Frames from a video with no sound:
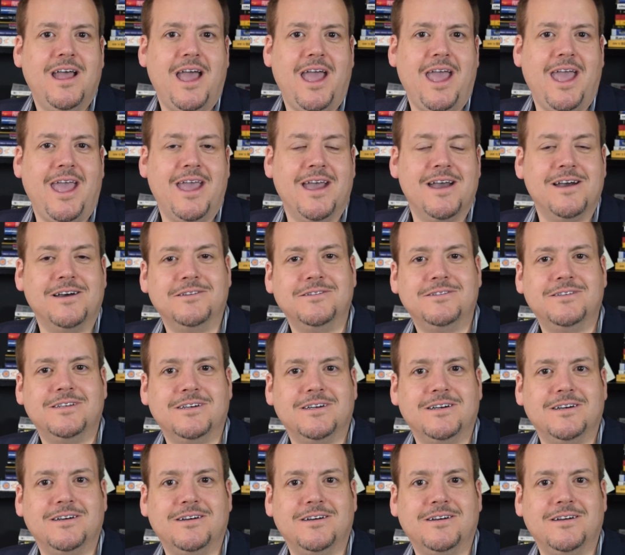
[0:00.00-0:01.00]
And
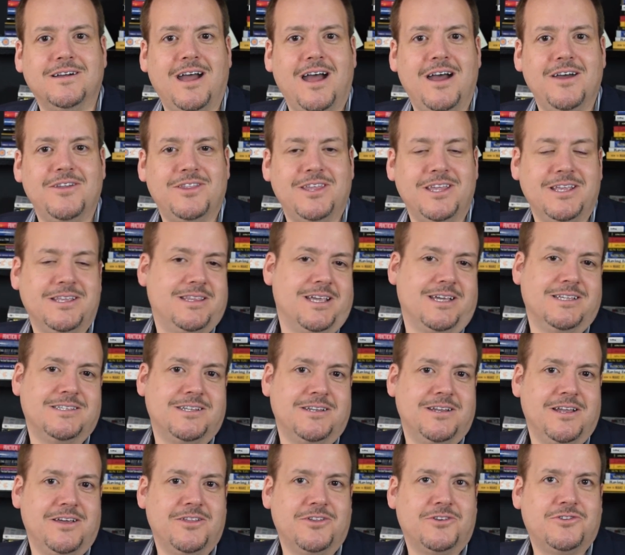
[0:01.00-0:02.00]
I think
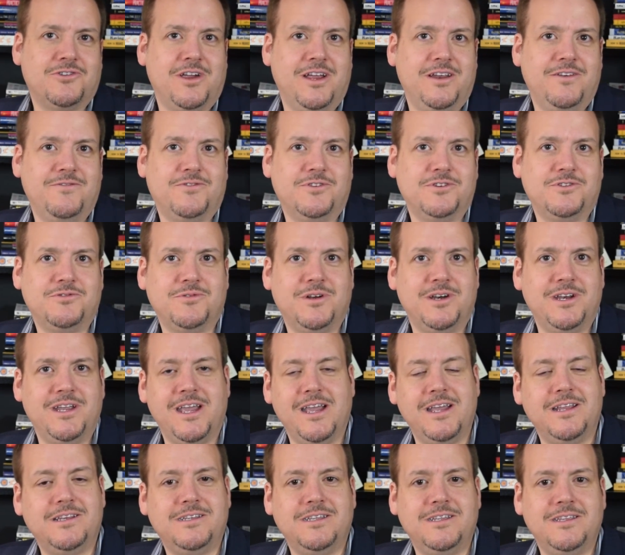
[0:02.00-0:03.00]
that's another trend for
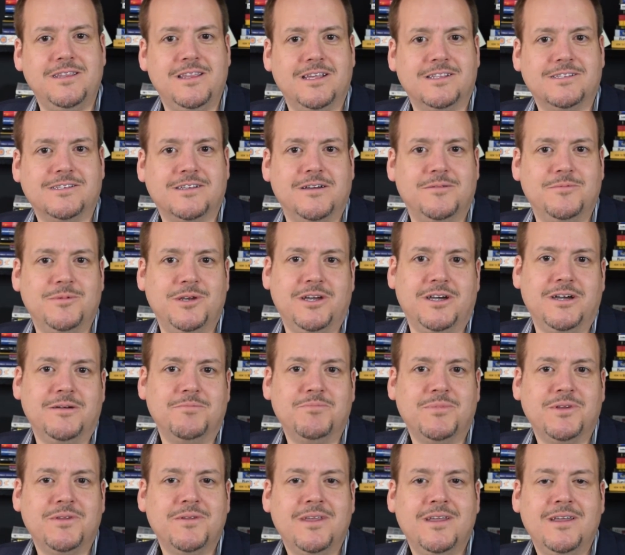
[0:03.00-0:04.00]
2018 that's coming
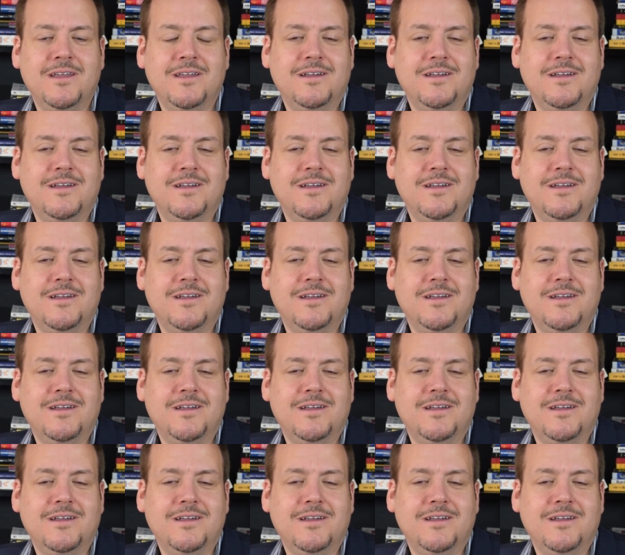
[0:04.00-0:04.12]
up.